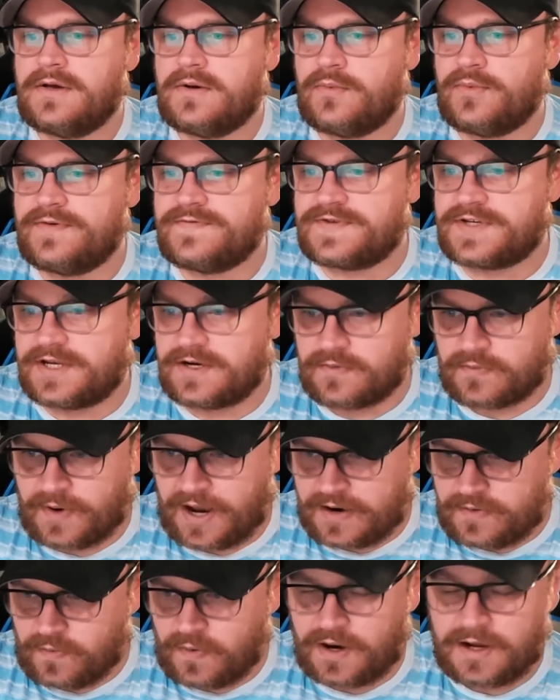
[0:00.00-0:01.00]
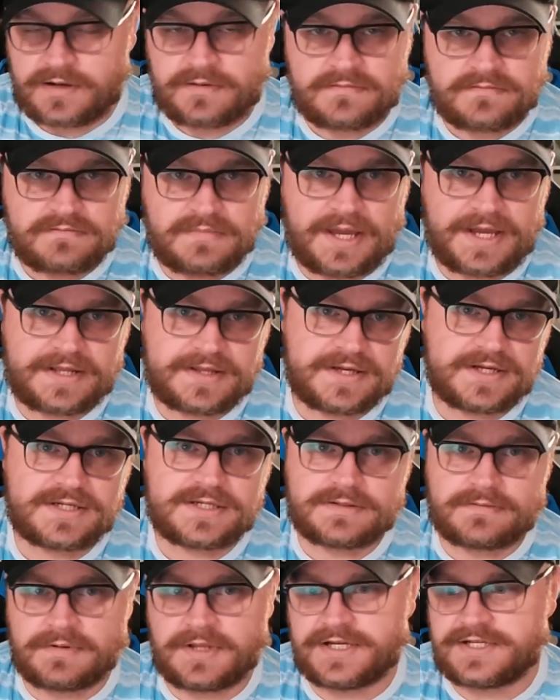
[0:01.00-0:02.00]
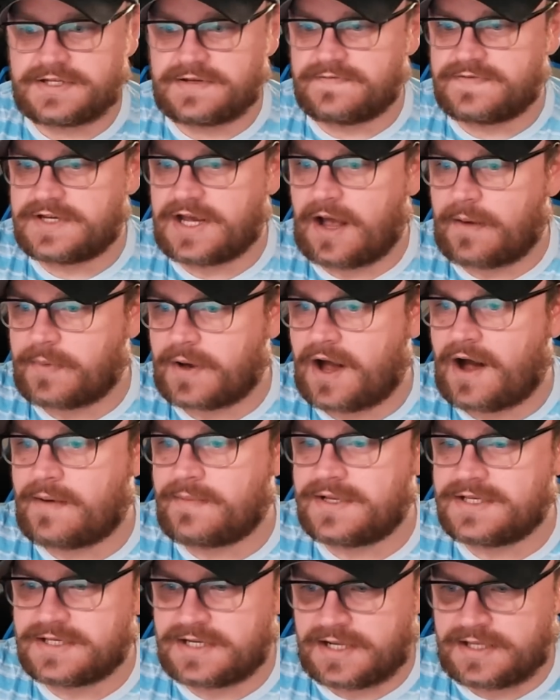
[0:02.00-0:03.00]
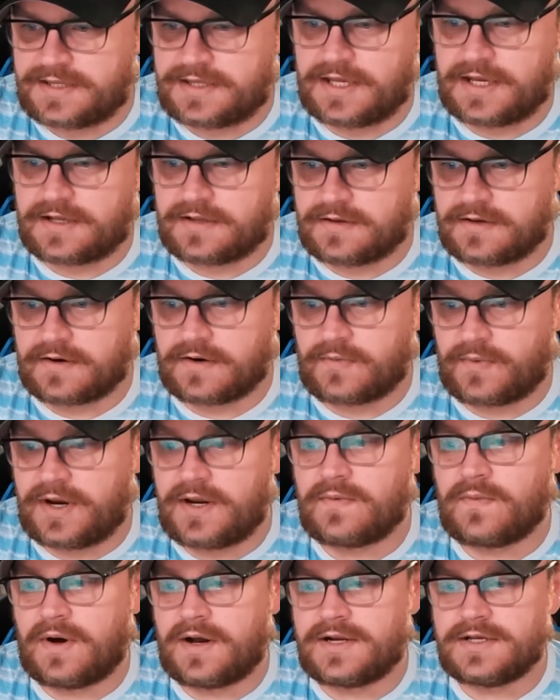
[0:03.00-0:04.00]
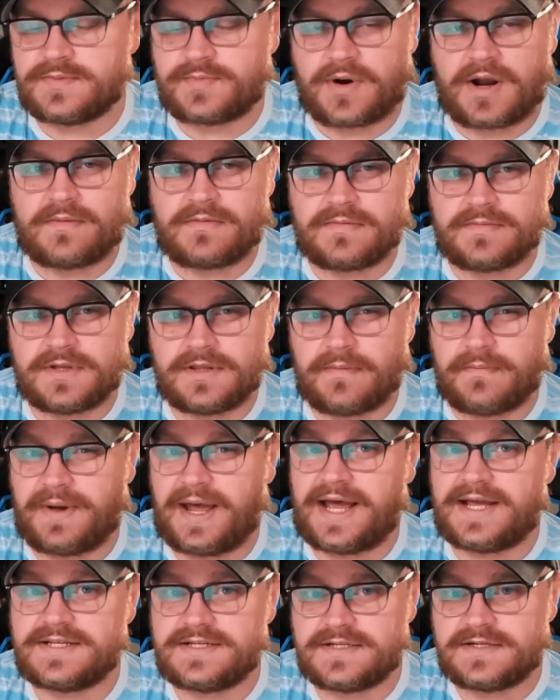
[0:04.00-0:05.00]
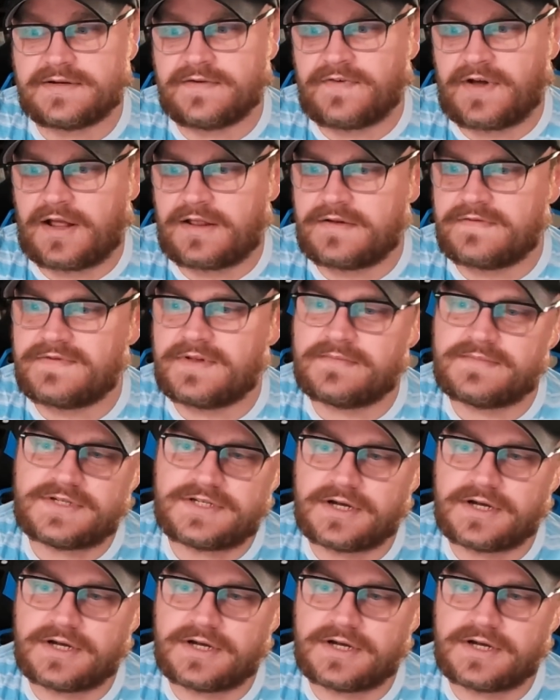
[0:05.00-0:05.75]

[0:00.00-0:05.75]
We've seen a red one make this list of top commons, and I think the green one is probably the best of all of them.